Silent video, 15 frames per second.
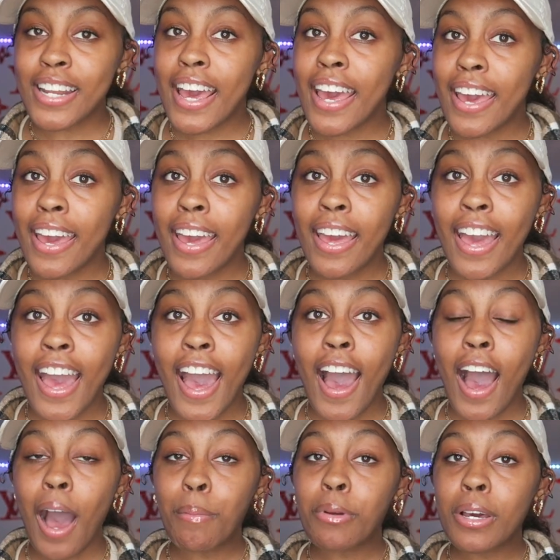today,
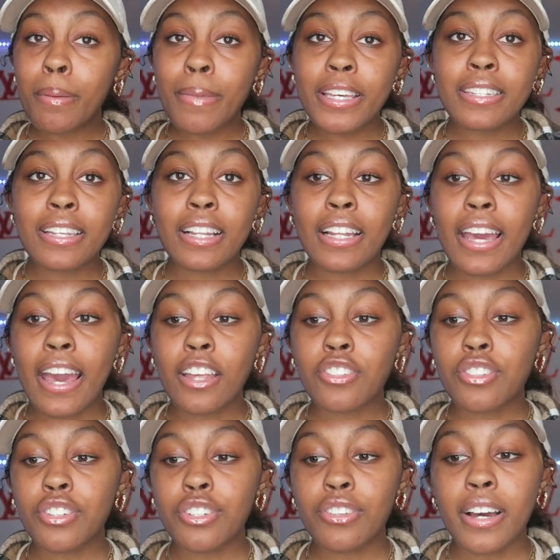I'm gonna basically
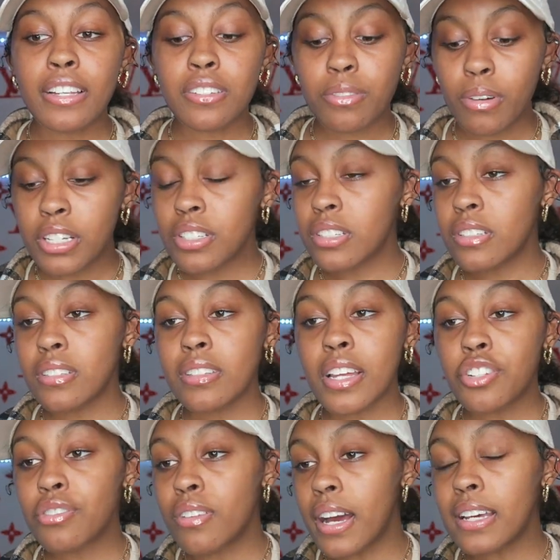answer you guys' questions
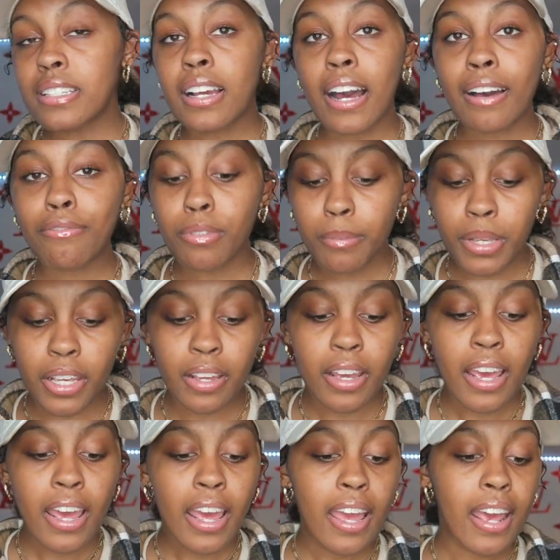that you guys got from me.